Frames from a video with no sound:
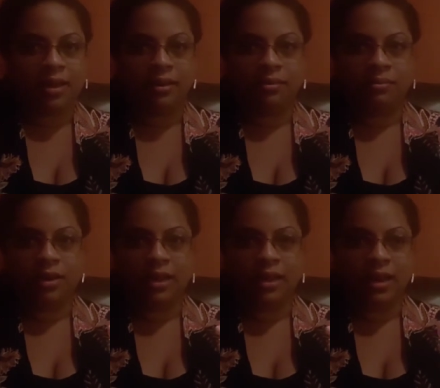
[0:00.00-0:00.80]
might
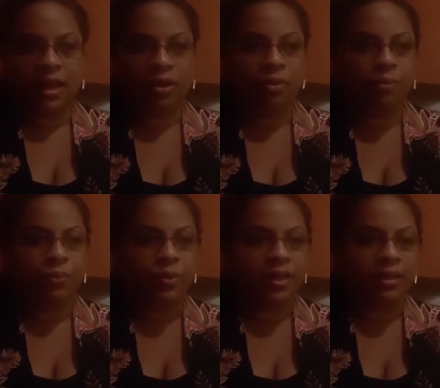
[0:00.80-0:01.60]
need help
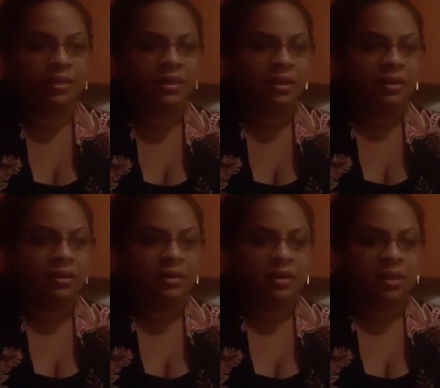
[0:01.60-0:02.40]
with
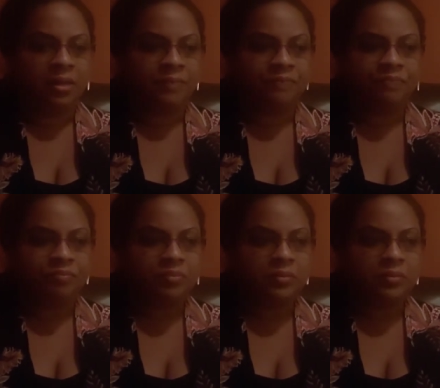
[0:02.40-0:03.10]
um,